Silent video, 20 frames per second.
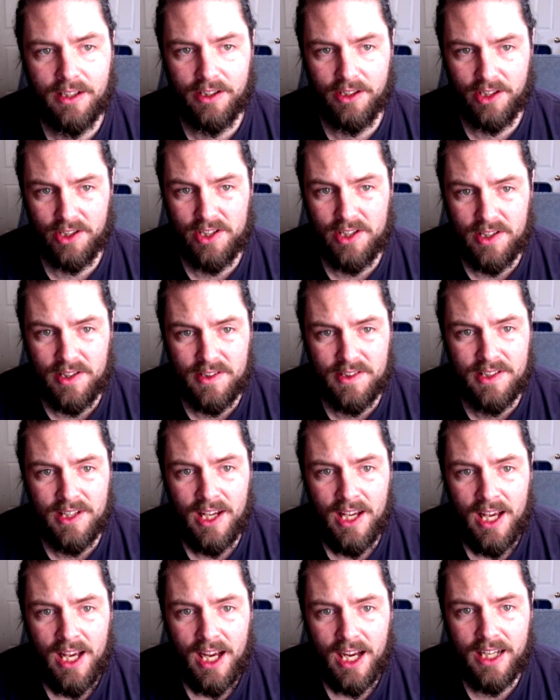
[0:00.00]
conditions
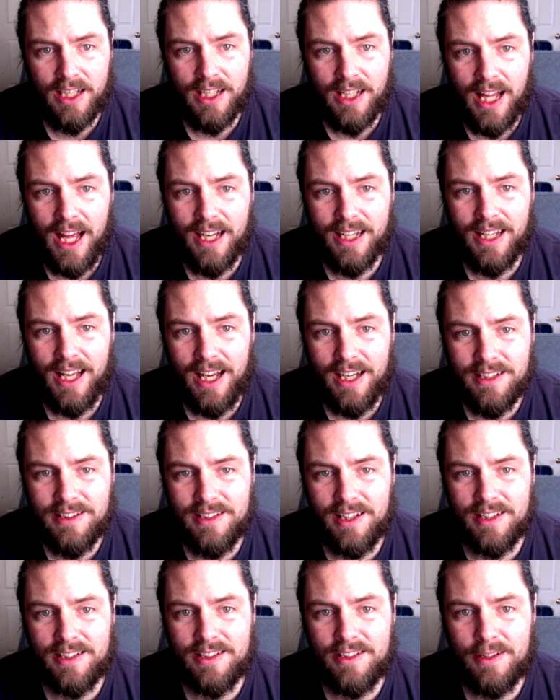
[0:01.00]
and lack
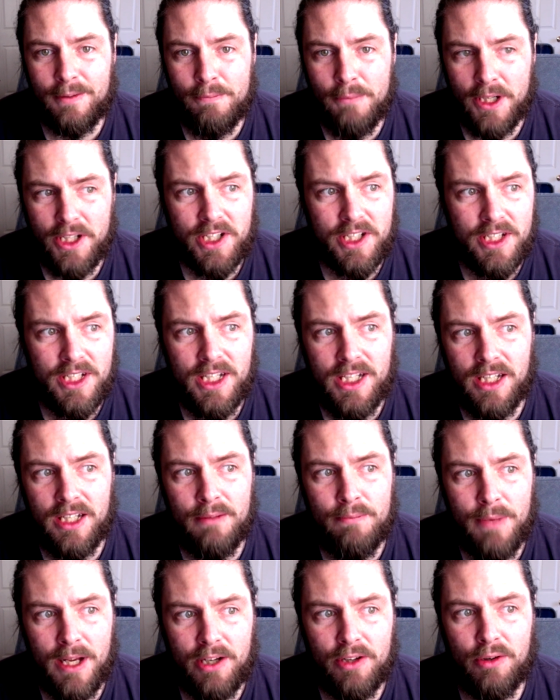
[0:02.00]
access to much-needed
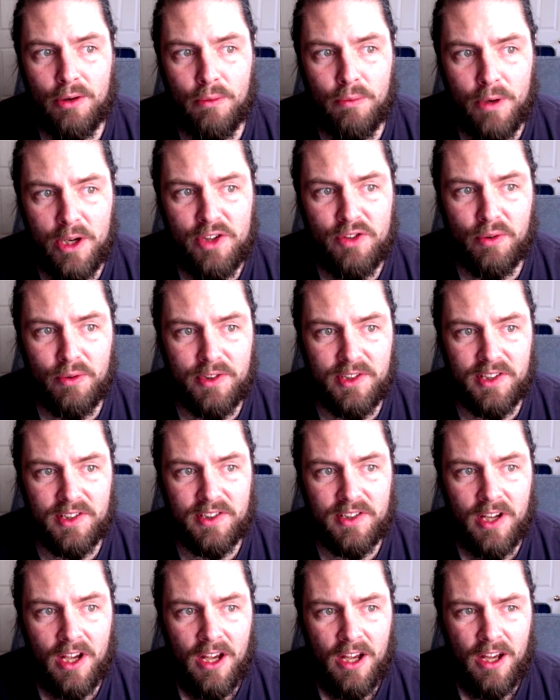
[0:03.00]
medical
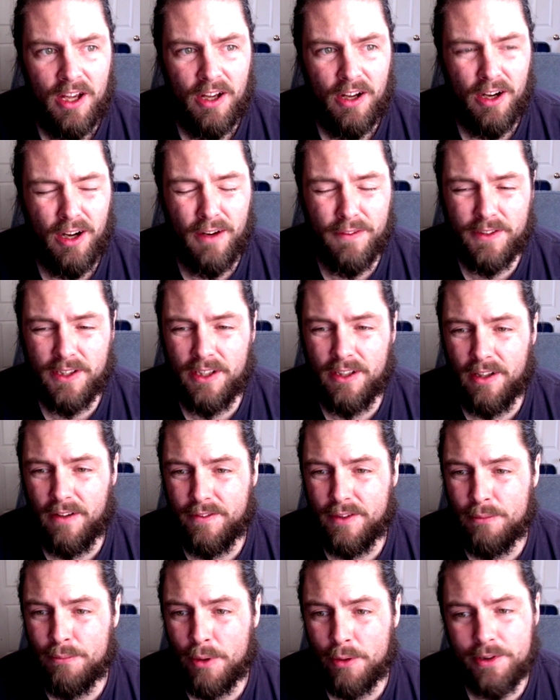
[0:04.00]
resources, often of
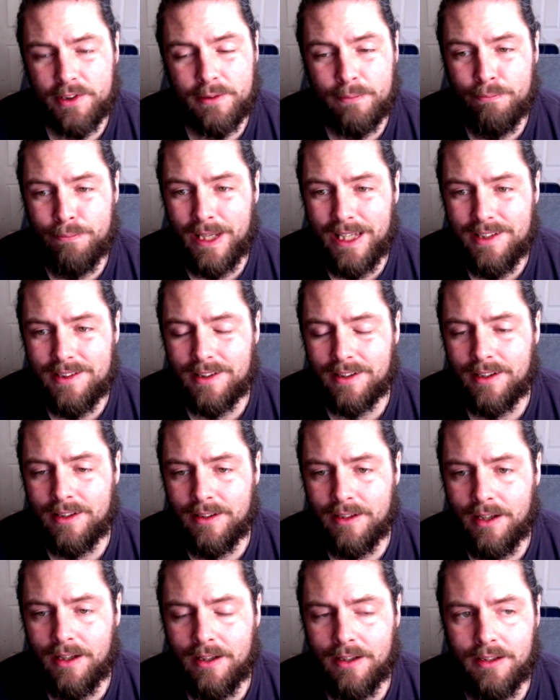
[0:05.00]
the most basic
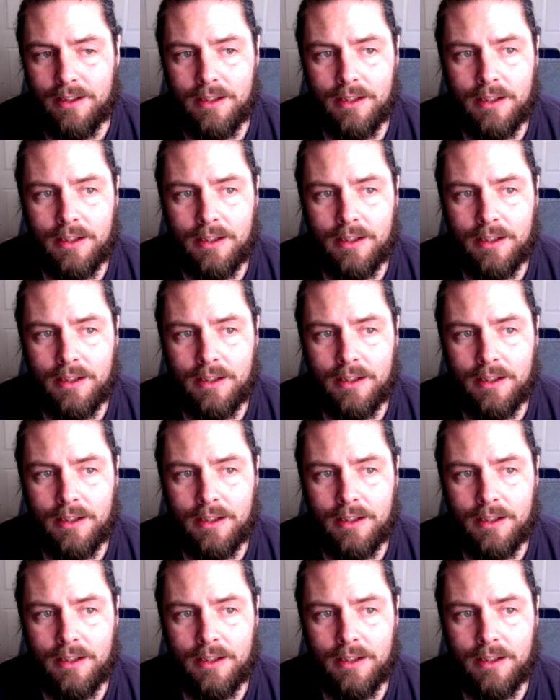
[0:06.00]
kind,